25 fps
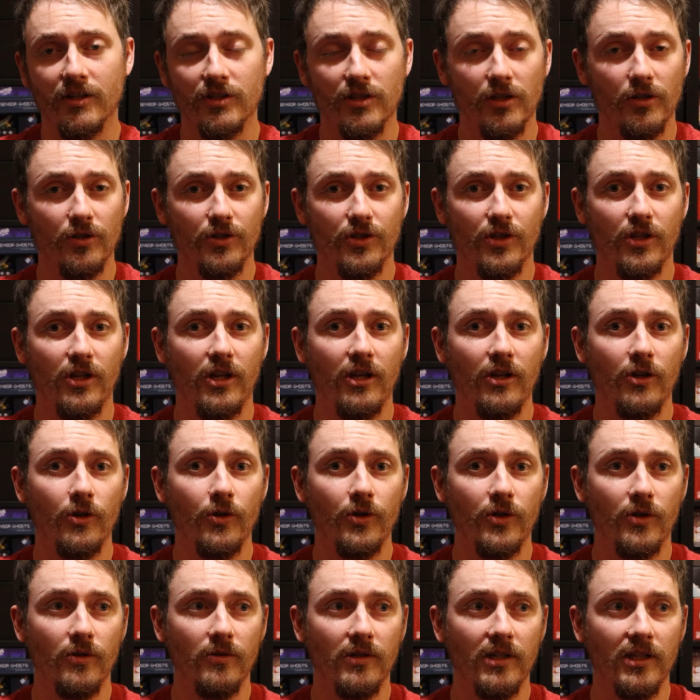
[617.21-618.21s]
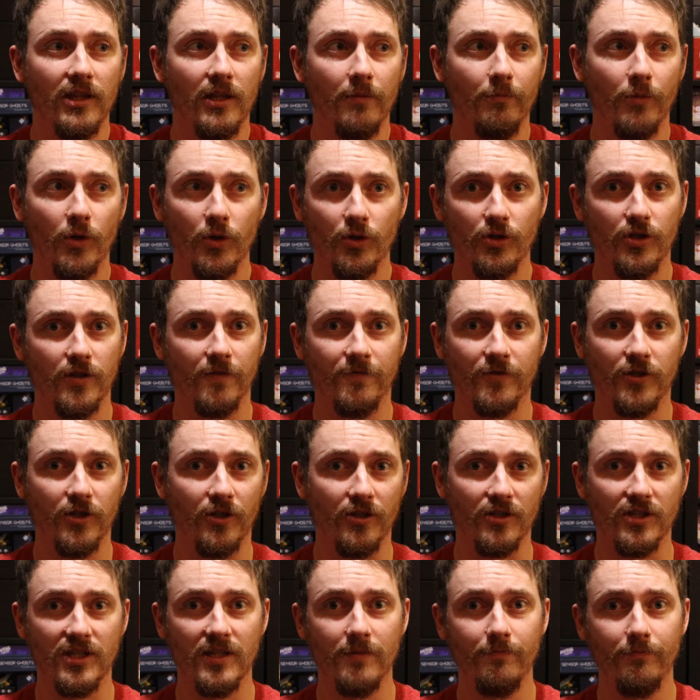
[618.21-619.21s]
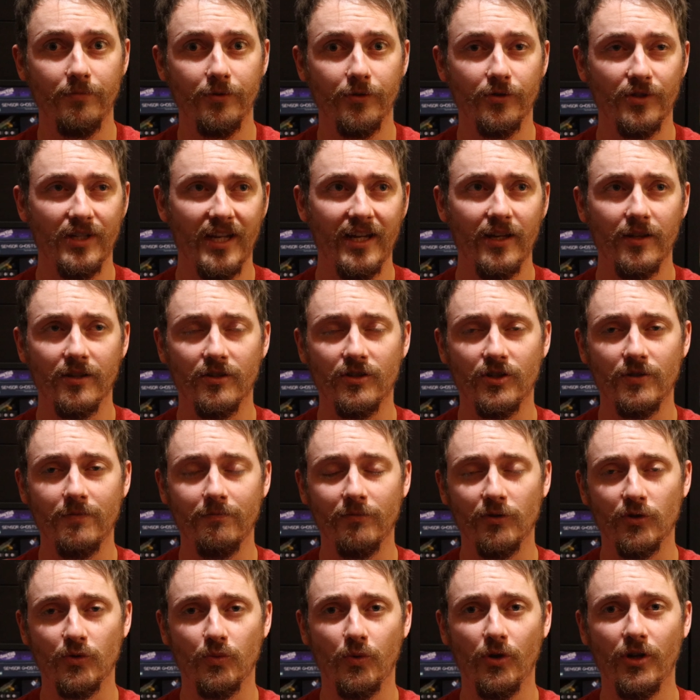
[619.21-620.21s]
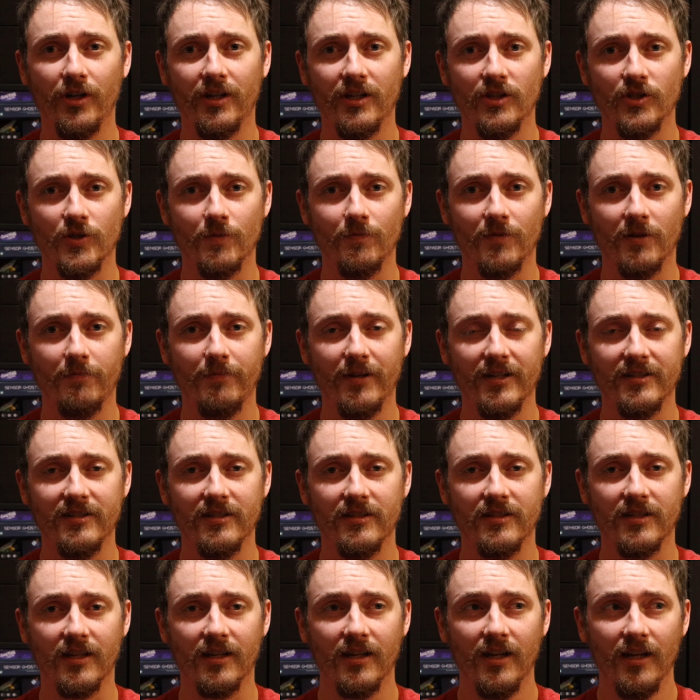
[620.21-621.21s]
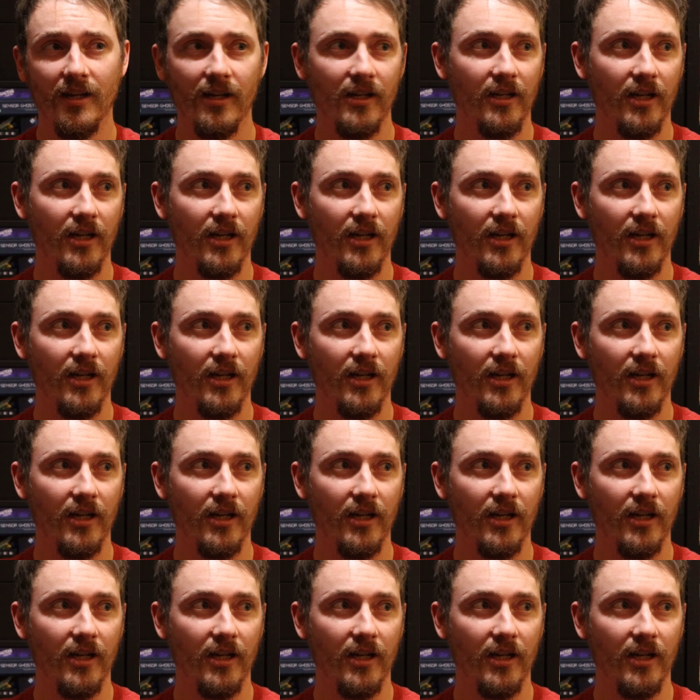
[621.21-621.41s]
As long as you know you need the most of certain symbols, how the symbols work in some capacity,